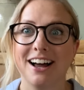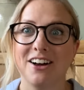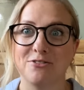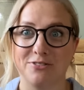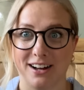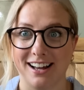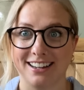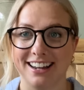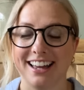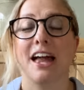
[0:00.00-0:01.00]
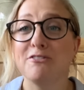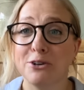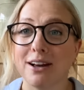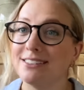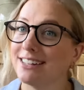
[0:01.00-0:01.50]
fun. If you
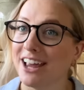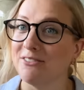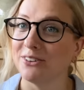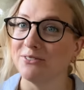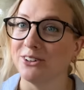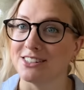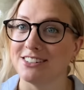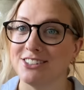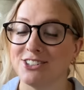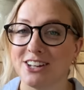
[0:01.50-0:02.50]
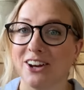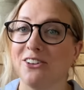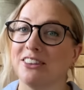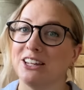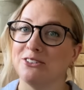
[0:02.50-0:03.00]
guys came from Kristen's
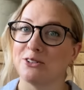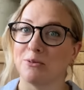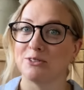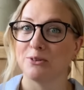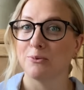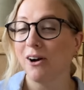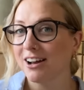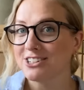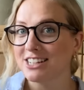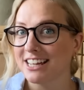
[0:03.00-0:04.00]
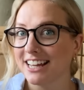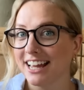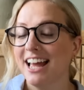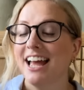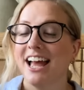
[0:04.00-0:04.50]
channel, thank you so much for
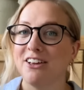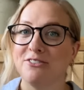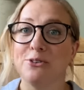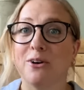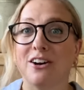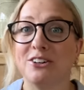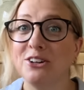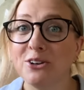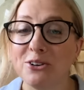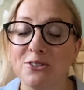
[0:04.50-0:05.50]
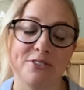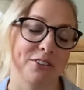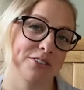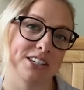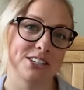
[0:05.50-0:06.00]
watching. If you are new,
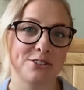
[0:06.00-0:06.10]
feel free to